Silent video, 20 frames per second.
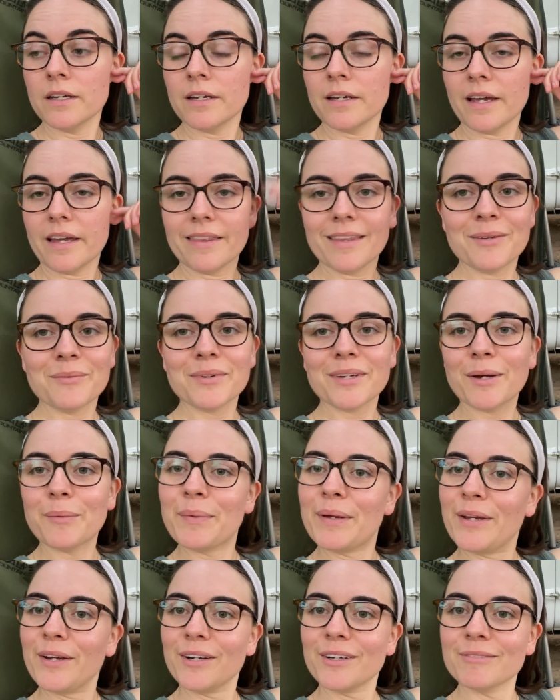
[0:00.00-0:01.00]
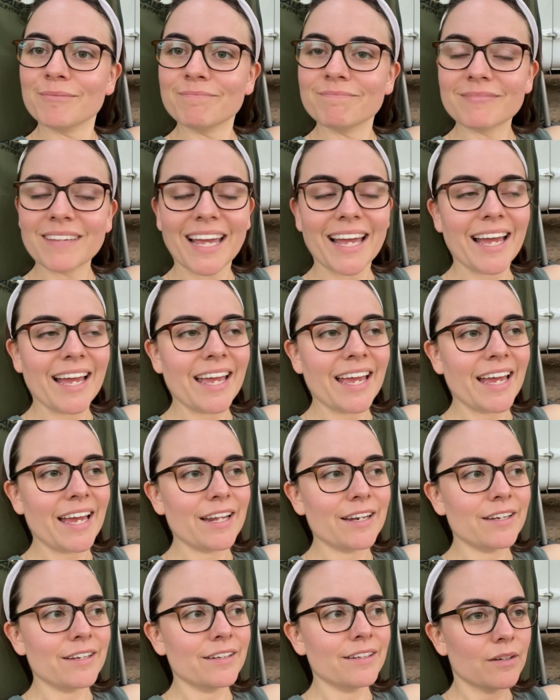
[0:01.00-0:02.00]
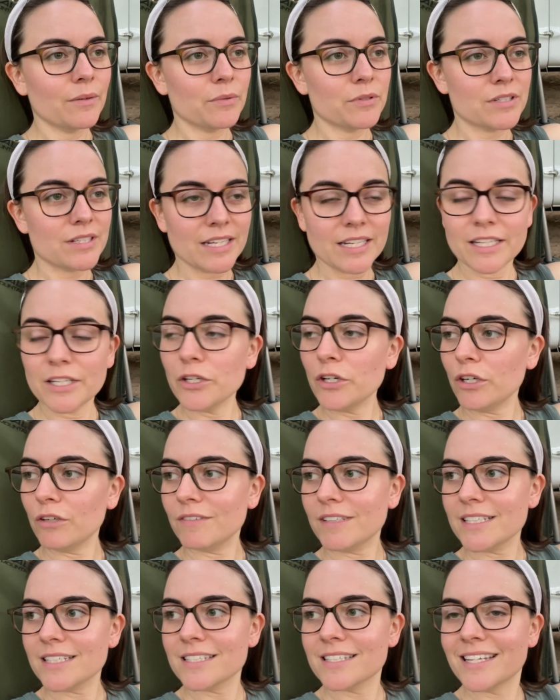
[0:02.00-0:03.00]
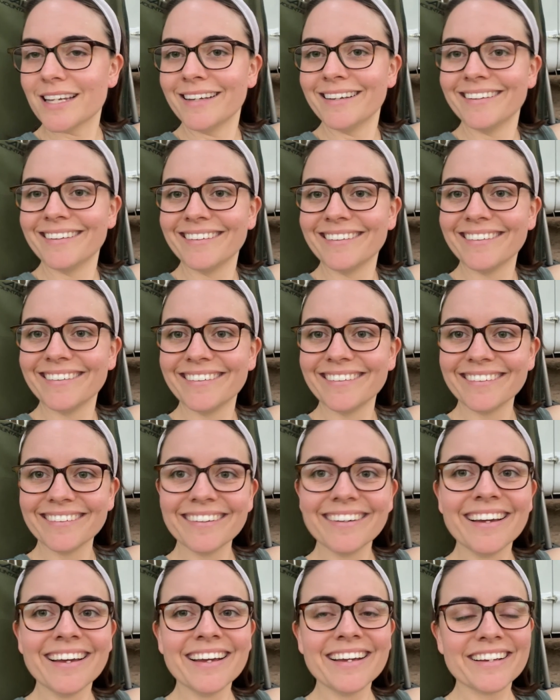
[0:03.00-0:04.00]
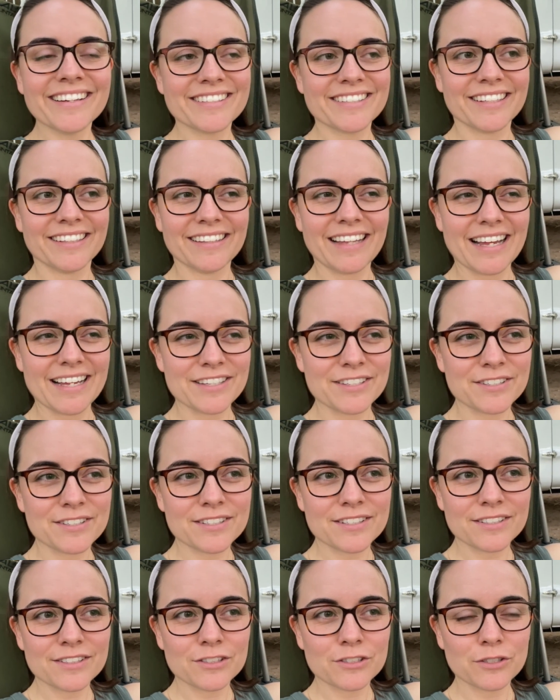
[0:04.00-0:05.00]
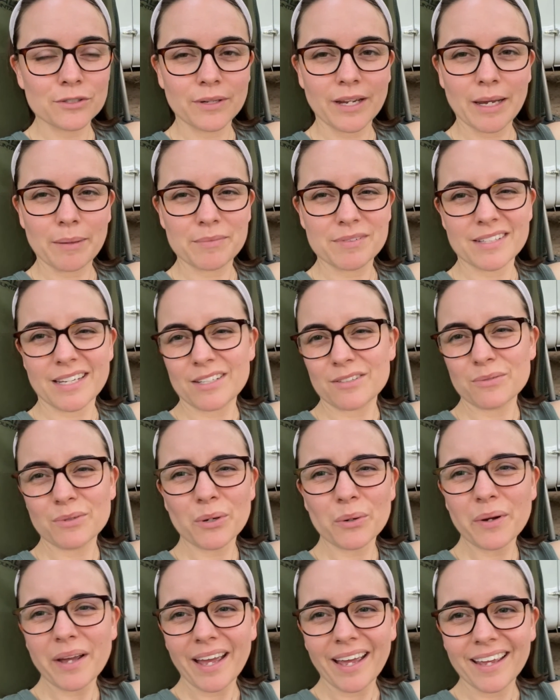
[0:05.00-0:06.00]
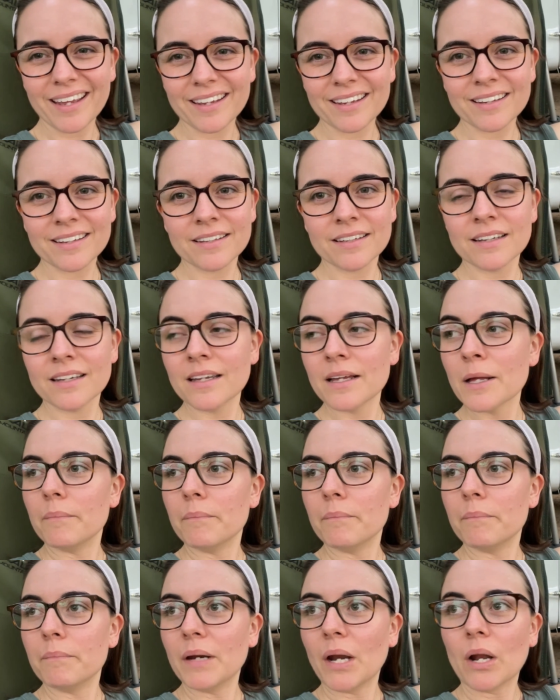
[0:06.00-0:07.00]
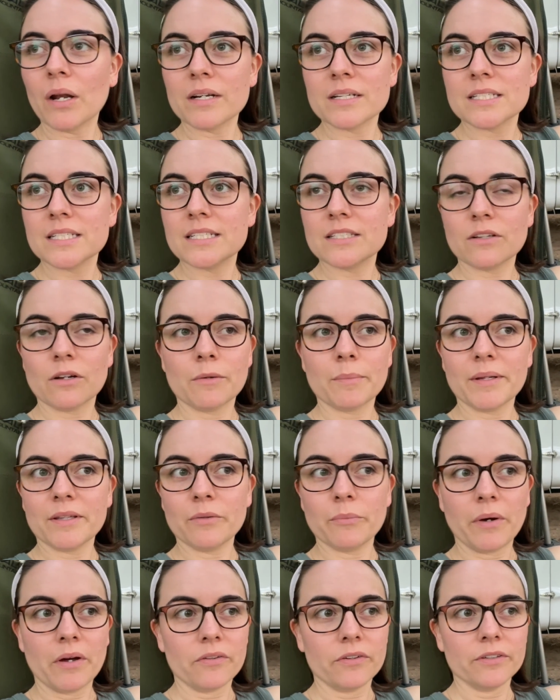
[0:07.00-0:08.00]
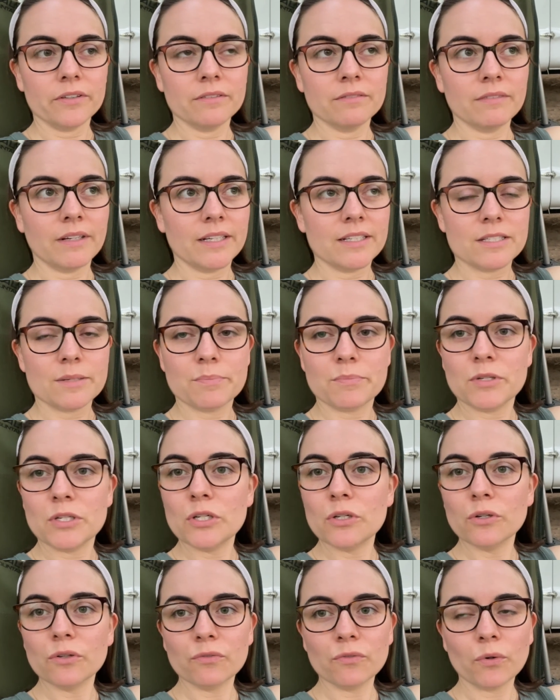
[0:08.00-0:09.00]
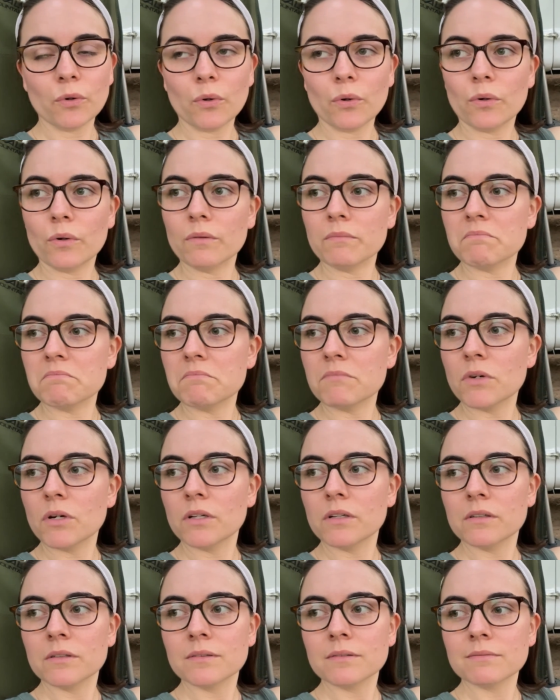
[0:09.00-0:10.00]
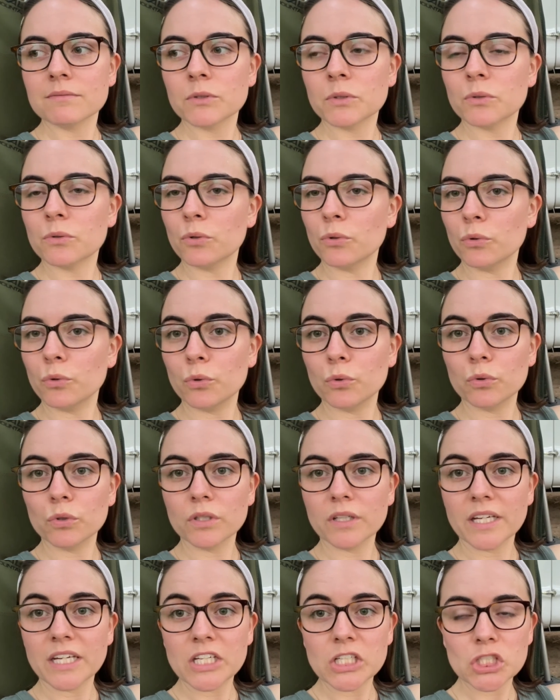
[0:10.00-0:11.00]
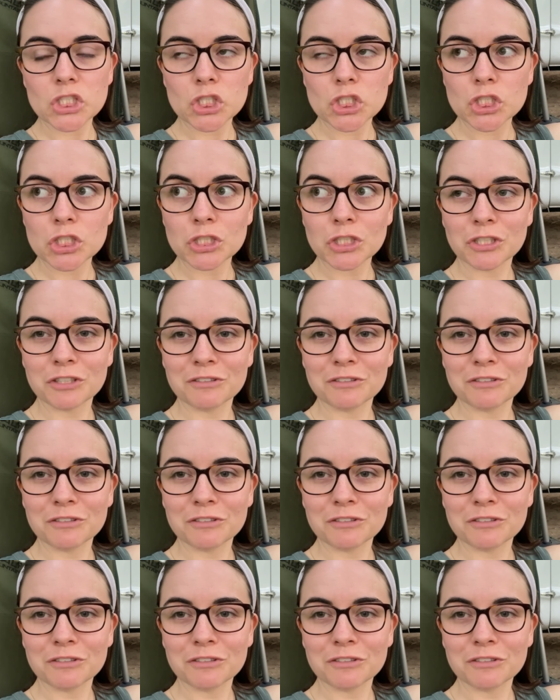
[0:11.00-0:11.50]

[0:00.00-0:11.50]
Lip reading: And then we come here. I had slightly nervous because the last 2 campsites were okay, but honestly, it's all about the weather. Like, it's a beautiful, cool-ish,